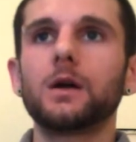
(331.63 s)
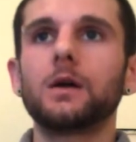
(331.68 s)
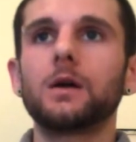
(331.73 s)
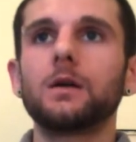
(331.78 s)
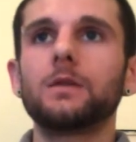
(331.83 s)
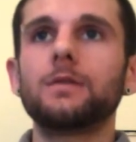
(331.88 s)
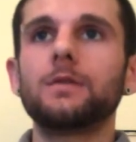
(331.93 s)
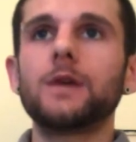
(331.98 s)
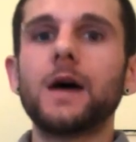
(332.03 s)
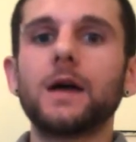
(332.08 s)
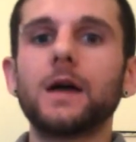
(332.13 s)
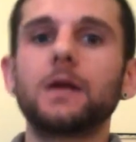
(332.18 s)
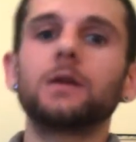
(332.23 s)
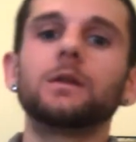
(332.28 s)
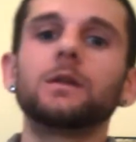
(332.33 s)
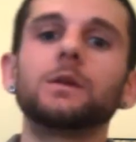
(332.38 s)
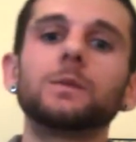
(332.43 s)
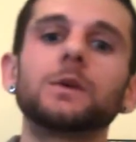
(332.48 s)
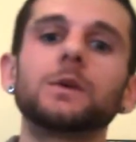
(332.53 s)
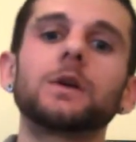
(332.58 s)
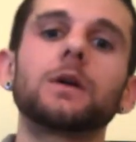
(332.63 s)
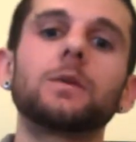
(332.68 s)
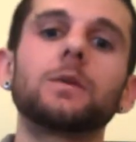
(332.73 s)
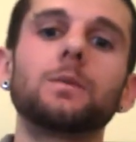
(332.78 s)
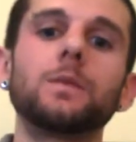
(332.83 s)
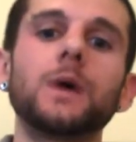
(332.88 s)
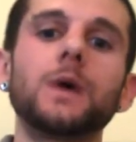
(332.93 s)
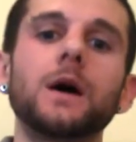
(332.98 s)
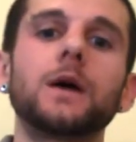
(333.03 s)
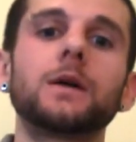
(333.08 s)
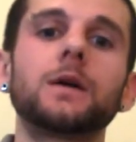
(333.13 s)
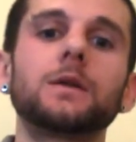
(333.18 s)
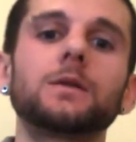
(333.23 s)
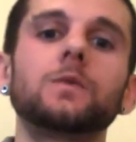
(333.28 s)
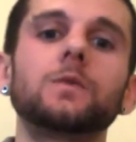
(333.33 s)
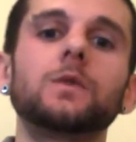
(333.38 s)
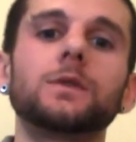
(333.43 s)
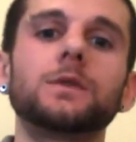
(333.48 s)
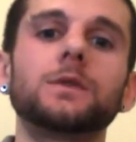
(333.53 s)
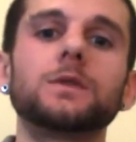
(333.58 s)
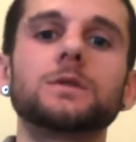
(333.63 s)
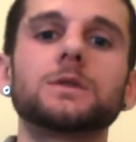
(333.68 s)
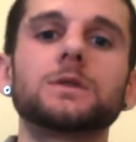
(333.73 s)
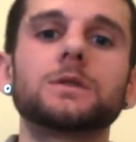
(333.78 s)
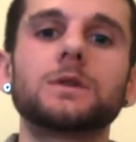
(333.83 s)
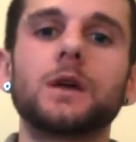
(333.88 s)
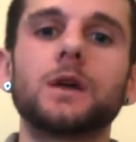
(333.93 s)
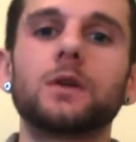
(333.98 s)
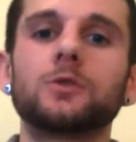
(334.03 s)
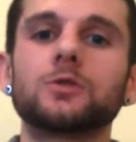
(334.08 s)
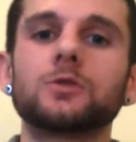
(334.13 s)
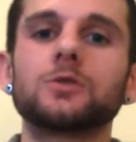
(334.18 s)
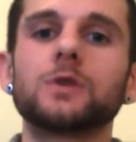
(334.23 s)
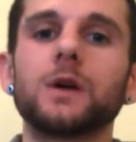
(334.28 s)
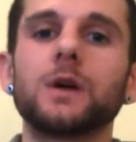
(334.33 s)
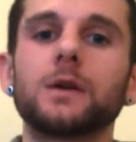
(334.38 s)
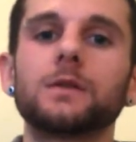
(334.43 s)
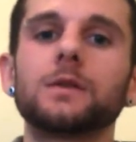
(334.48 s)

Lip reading: that element combined with this soundtrack